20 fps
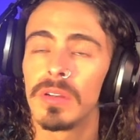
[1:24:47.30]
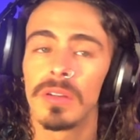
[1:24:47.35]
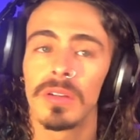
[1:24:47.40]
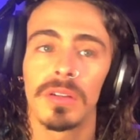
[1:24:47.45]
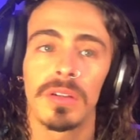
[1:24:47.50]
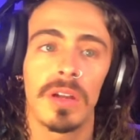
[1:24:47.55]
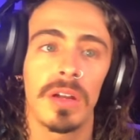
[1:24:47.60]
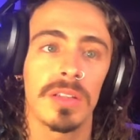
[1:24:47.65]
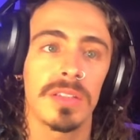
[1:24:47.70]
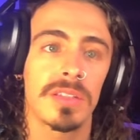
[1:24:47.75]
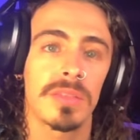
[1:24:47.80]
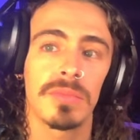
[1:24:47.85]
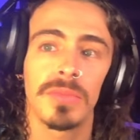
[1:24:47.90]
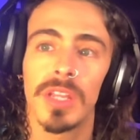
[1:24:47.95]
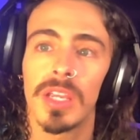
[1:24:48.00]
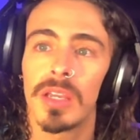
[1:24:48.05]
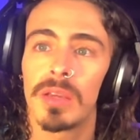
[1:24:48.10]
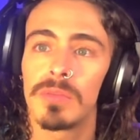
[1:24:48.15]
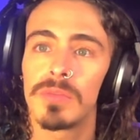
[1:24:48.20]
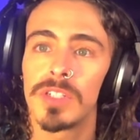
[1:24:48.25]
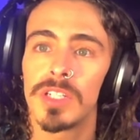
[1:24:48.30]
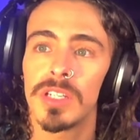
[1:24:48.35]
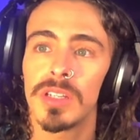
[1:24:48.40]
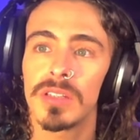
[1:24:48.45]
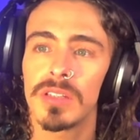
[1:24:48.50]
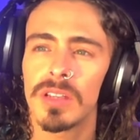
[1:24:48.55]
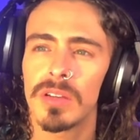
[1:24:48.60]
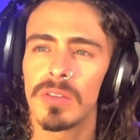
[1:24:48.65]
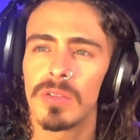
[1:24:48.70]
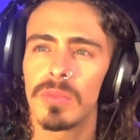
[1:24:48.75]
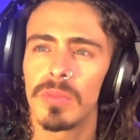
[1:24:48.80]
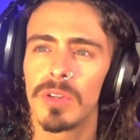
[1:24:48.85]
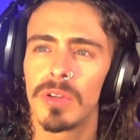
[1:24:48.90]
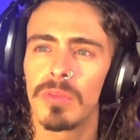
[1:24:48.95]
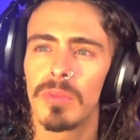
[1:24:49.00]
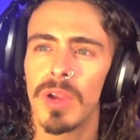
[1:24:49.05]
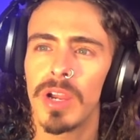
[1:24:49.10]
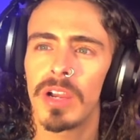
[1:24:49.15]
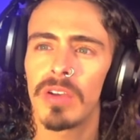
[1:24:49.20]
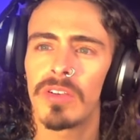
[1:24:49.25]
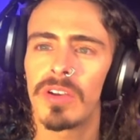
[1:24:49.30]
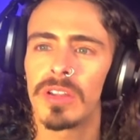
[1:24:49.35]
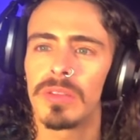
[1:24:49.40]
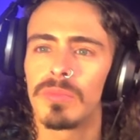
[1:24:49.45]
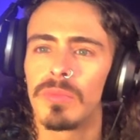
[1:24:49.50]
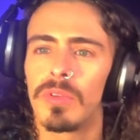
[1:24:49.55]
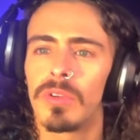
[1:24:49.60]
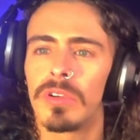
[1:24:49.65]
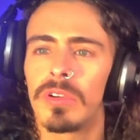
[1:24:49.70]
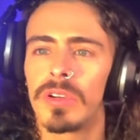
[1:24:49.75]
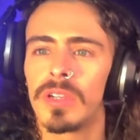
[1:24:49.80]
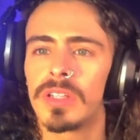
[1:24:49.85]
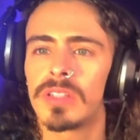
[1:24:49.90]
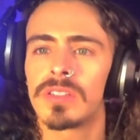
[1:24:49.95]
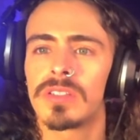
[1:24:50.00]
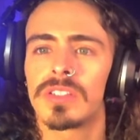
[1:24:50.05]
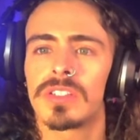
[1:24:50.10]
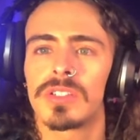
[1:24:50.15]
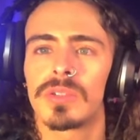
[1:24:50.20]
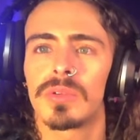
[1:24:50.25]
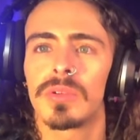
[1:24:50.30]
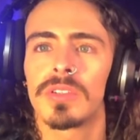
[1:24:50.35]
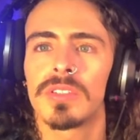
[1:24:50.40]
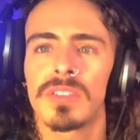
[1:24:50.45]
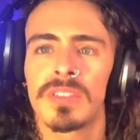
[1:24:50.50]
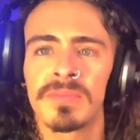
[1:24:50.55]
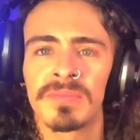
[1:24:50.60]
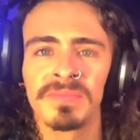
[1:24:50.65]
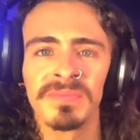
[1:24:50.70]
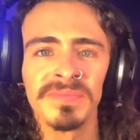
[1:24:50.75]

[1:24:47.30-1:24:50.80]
cut some damn jeans I don't want to wear anymore into shorts.